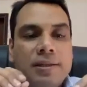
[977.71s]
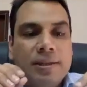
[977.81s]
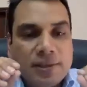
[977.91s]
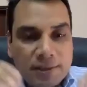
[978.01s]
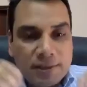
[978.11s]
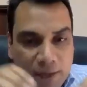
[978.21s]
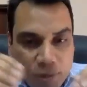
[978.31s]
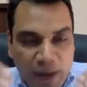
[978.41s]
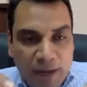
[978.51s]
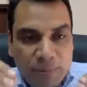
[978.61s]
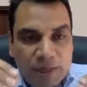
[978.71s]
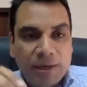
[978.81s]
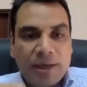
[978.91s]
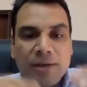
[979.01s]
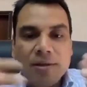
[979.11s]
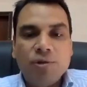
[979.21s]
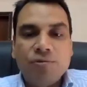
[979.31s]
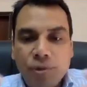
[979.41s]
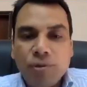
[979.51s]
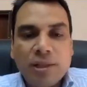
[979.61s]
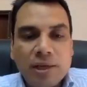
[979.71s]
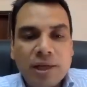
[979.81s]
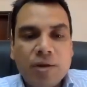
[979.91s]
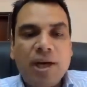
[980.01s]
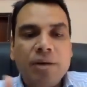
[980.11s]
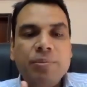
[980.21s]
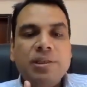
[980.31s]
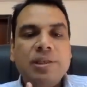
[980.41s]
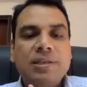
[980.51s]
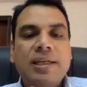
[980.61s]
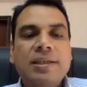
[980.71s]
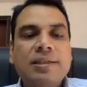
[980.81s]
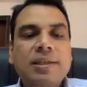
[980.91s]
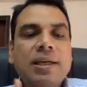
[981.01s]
this requirement and few other requirements, such as